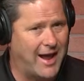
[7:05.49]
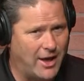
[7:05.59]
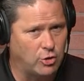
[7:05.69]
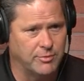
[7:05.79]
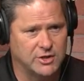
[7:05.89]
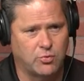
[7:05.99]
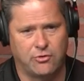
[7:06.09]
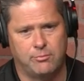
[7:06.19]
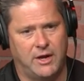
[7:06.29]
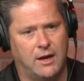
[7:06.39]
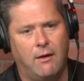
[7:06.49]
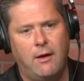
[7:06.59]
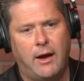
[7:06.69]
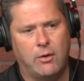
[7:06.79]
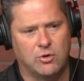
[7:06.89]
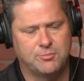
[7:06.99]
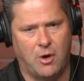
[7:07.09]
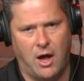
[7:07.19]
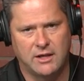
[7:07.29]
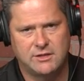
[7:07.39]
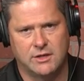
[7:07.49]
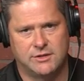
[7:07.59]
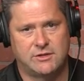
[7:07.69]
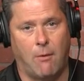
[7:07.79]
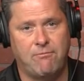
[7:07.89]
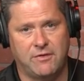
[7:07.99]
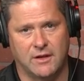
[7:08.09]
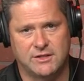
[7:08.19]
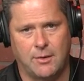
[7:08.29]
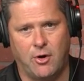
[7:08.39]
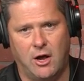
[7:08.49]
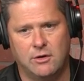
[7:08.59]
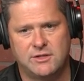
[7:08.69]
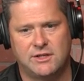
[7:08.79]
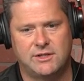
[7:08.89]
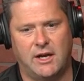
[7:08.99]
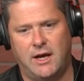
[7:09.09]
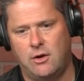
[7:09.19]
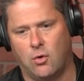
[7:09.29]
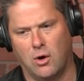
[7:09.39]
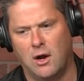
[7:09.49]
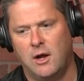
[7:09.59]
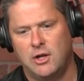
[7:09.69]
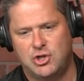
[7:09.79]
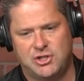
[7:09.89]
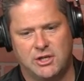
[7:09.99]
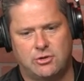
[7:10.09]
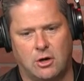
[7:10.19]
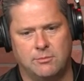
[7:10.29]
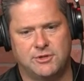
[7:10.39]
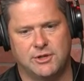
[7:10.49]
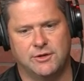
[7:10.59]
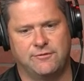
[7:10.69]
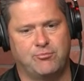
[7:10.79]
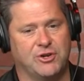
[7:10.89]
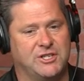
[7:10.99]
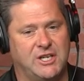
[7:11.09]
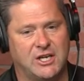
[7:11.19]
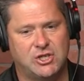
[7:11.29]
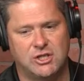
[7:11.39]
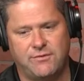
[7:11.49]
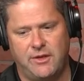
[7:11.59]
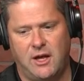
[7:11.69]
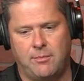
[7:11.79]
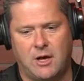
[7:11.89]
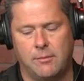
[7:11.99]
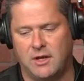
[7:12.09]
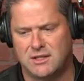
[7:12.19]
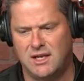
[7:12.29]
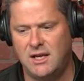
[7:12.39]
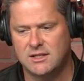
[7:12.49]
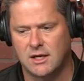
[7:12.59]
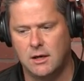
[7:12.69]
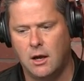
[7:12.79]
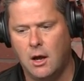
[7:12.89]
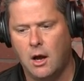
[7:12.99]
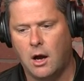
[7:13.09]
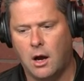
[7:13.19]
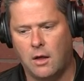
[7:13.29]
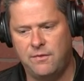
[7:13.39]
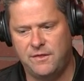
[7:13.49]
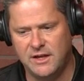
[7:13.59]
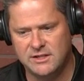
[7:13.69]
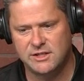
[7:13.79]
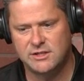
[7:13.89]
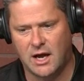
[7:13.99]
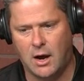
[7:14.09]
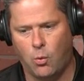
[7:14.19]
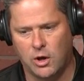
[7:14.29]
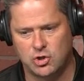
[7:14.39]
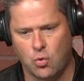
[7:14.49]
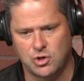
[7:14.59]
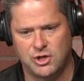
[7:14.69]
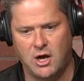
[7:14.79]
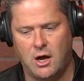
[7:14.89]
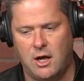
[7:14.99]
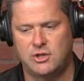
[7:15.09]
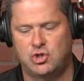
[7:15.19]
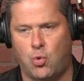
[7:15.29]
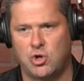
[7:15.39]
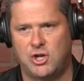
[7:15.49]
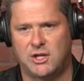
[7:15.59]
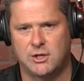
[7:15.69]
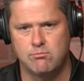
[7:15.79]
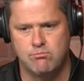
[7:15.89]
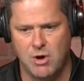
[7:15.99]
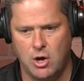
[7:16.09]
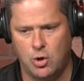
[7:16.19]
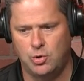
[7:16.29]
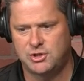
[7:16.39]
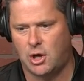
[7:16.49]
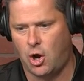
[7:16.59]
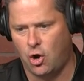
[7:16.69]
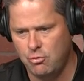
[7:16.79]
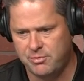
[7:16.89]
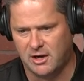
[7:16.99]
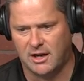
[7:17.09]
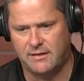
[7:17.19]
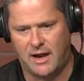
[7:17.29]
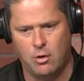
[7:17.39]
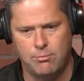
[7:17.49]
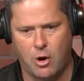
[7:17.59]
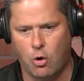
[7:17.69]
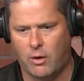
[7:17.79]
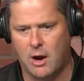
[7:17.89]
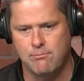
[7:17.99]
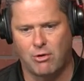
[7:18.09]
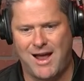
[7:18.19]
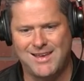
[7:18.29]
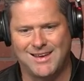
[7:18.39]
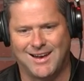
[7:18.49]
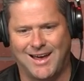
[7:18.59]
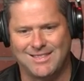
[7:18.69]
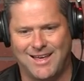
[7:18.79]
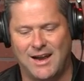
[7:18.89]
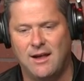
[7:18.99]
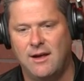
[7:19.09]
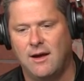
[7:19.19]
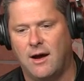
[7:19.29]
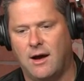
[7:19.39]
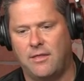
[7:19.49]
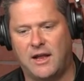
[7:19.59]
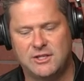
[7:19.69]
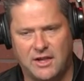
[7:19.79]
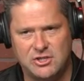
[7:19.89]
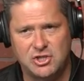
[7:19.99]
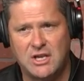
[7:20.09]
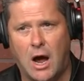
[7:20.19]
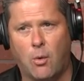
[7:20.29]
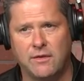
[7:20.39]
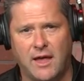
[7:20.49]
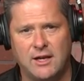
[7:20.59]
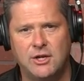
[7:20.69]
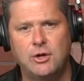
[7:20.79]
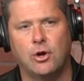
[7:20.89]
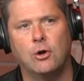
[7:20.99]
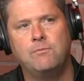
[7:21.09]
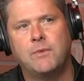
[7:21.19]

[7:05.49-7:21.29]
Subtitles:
helmets, whether it be in response to something that someone else has said or just in terms of predictions for the upcoming season. This is not what Georgia does. Georgia doesn't boast openly. They don't go around bragging like that. That's just not what they do.